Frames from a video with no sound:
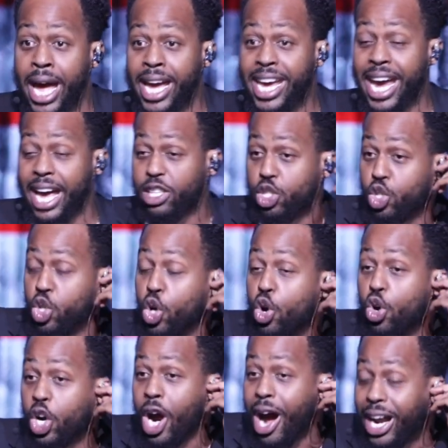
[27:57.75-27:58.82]
He has
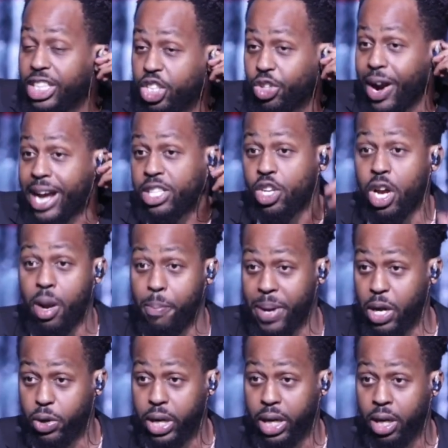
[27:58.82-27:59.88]
two contracts on a
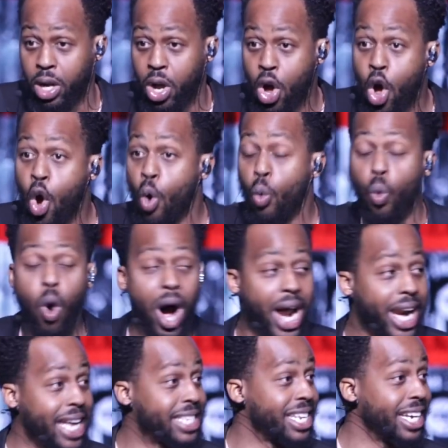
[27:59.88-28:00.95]
building.
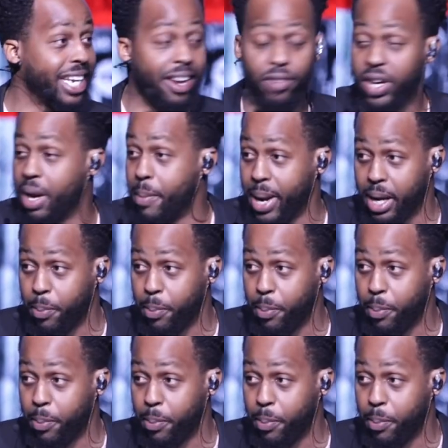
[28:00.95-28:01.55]
One isn't giving him